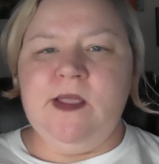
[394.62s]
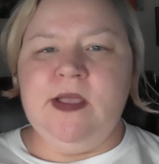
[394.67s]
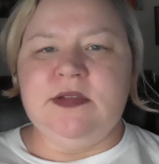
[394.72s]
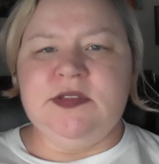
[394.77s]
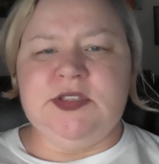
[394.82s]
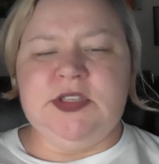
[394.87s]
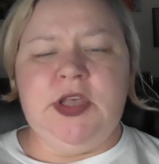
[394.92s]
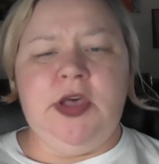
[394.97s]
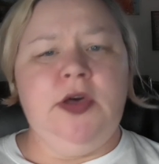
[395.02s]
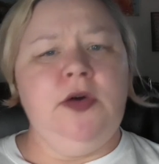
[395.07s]

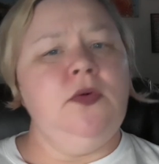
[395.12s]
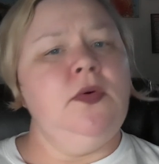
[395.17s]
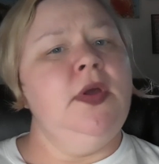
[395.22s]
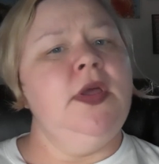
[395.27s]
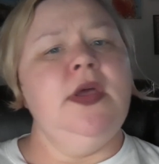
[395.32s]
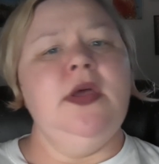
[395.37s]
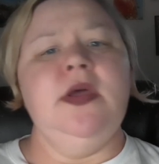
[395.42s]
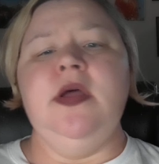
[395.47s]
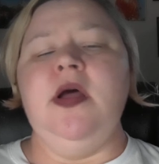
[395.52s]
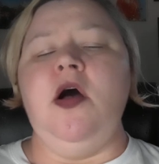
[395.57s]
So
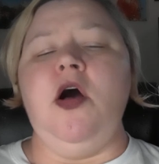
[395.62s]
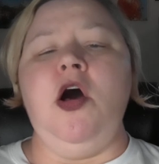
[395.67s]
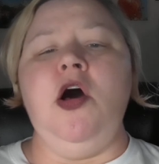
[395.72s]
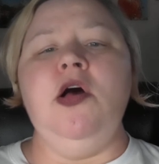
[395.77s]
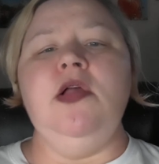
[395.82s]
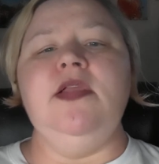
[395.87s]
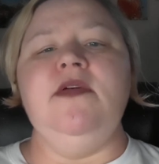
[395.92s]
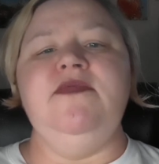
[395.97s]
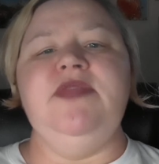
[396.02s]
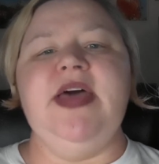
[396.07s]

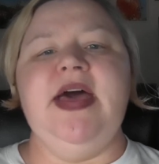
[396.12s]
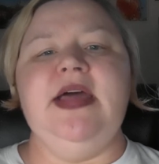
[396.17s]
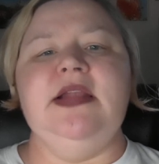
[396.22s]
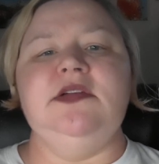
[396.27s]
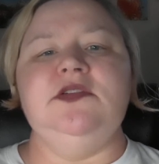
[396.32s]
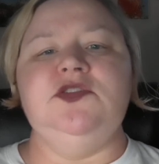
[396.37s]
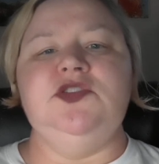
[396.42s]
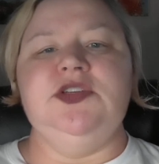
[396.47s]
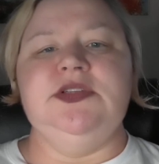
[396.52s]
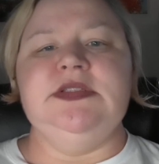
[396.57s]
all of that
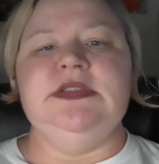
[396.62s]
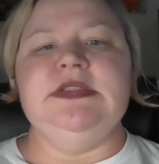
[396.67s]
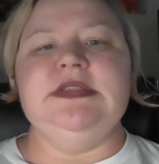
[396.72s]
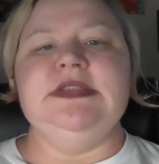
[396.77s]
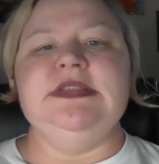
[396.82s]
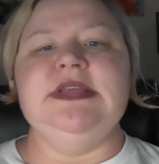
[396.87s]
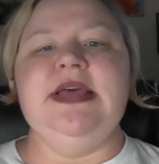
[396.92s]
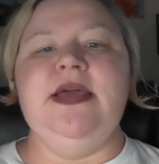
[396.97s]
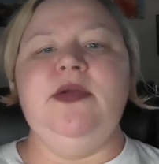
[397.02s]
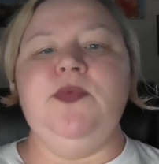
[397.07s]
is just to
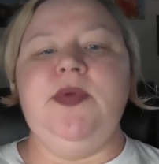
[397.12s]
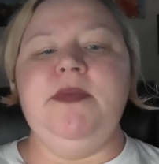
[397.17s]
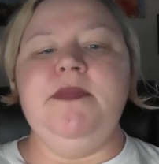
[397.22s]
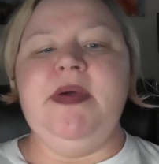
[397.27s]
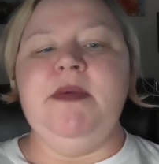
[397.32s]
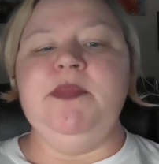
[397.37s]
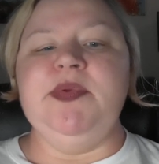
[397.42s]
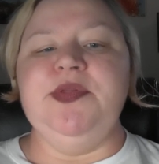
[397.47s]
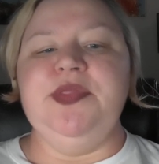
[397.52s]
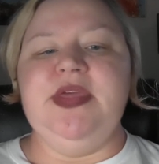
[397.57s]
say,
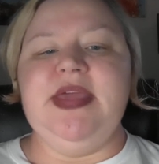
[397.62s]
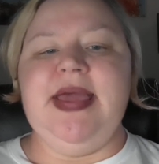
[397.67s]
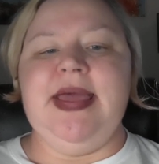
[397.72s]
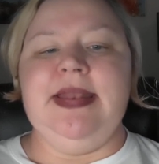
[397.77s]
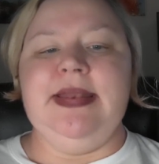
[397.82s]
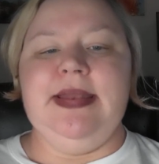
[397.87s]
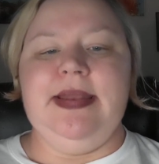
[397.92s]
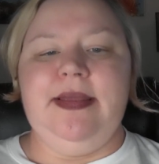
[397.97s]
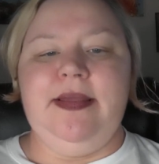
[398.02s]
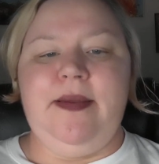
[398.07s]
remember the
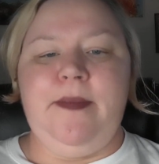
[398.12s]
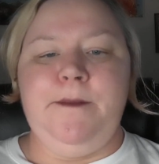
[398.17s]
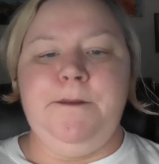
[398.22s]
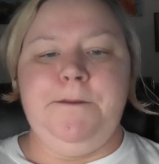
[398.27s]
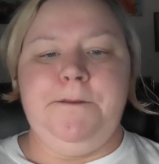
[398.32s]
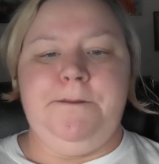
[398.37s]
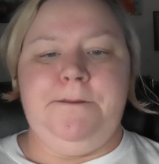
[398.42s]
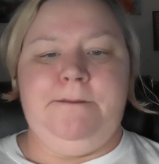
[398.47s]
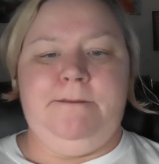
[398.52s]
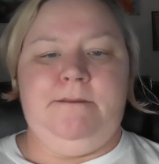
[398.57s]
ending.
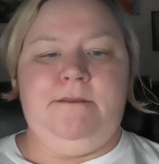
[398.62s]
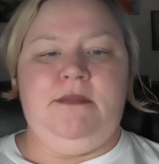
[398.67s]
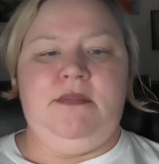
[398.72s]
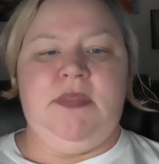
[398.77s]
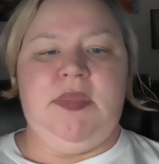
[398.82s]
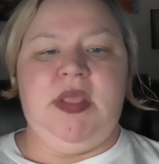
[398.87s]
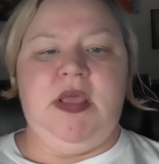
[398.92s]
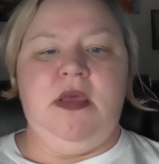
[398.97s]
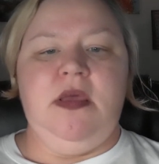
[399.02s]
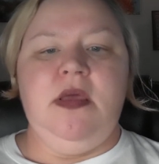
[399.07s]

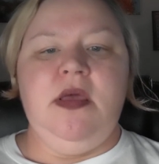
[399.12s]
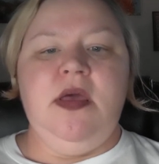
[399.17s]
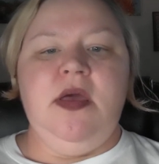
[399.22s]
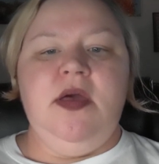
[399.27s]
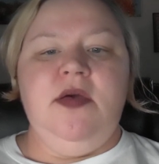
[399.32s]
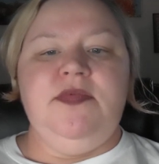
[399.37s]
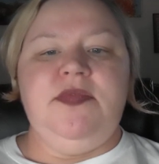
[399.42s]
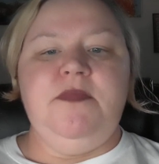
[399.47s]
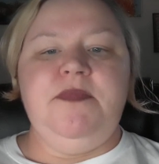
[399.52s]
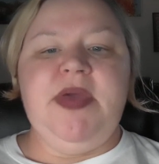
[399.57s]

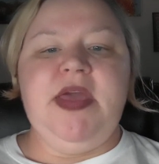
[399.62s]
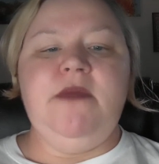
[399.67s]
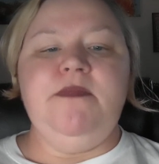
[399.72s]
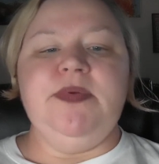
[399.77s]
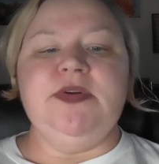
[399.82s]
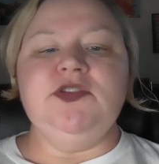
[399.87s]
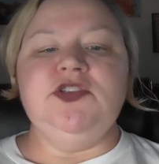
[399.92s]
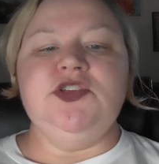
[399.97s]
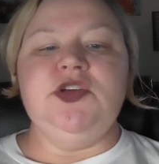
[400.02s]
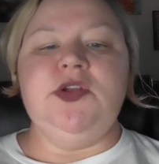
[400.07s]
The
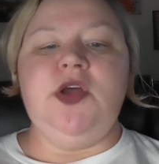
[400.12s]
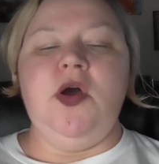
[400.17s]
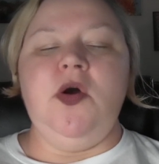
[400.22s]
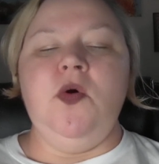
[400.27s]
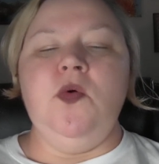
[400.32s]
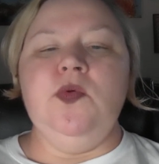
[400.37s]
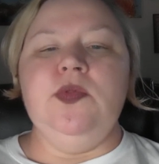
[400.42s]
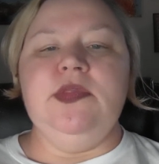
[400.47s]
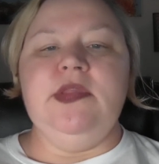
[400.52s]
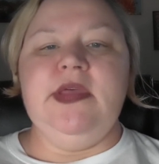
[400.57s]
paper should
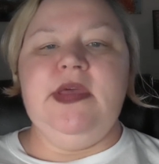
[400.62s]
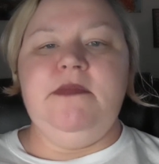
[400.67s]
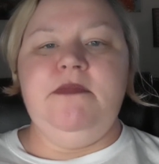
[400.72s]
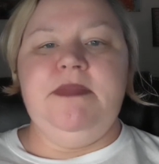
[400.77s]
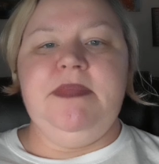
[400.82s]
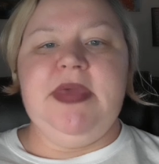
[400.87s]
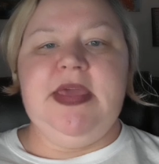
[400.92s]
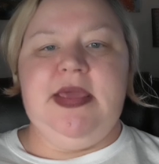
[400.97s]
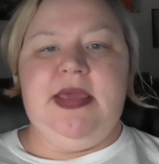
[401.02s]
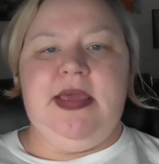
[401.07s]
only
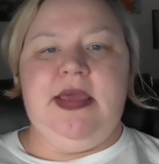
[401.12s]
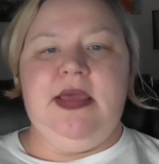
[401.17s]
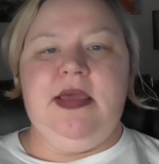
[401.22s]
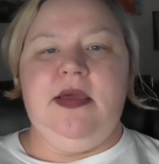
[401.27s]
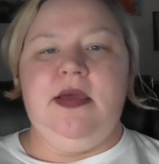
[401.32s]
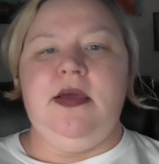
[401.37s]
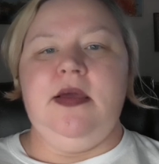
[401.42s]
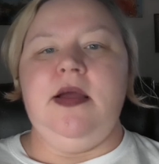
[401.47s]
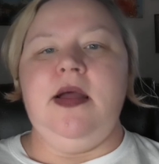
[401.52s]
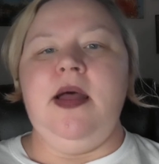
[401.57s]
be
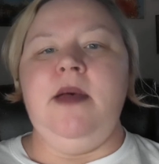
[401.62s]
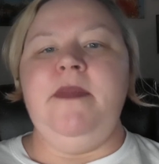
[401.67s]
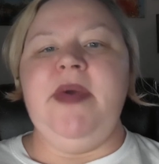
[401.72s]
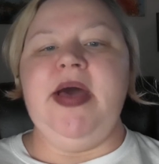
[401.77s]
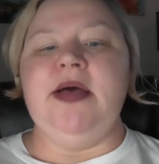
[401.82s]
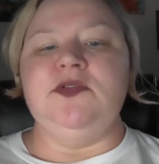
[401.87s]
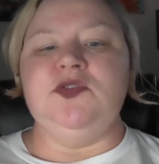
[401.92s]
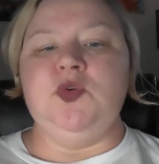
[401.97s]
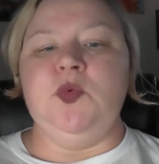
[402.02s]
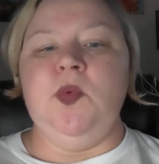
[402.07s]

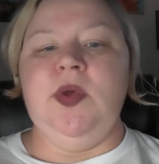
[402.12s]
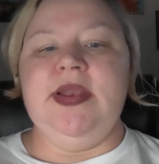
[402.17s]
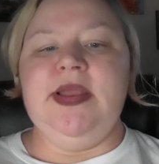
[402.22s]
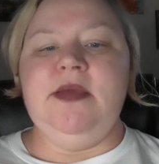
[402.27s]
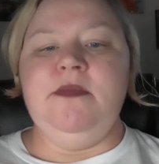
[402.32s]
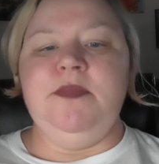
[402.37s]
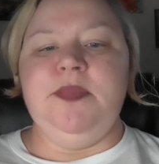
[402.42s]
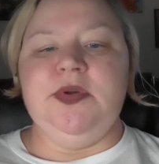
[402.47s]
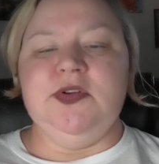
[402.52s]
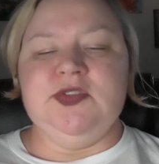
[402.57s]
about
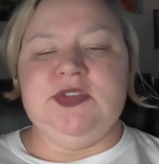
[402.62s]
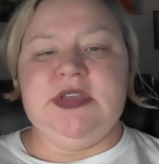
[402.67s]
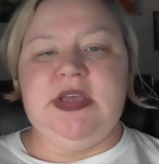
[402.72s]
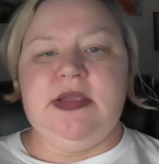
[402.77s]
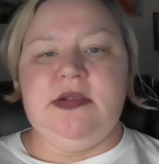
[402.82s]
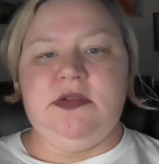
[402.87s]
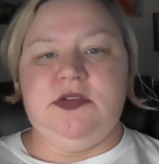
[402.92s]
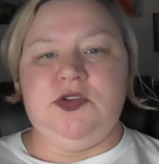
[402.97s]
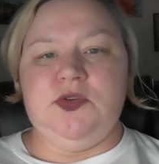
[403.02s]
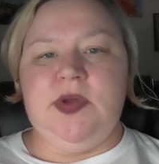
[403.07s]

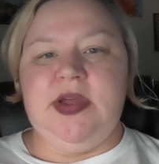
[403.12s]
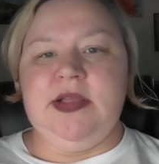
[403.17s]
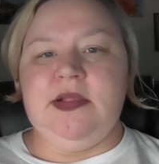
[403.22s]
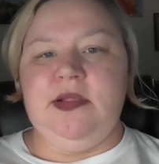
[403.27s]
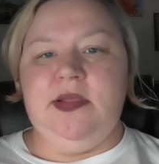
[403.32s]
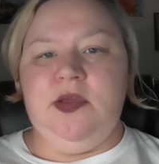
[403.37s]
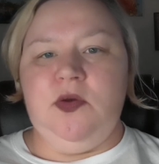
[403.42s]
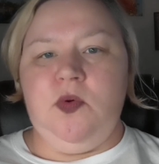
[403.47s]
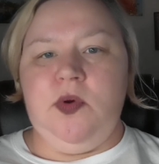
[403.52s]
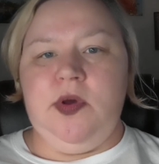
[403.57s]
20%
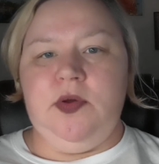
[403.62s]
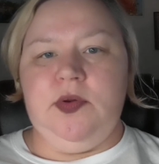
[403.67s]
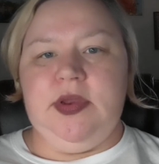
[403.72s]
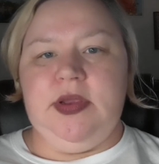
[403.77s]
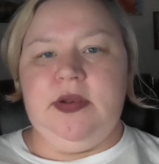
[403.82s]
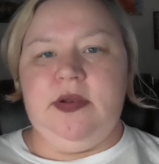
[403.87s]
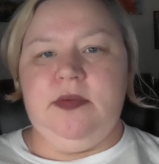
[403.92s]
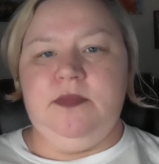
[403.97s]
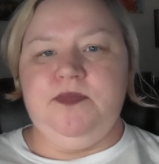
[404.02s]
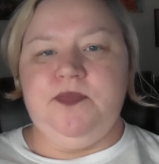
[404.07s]
directly quoted.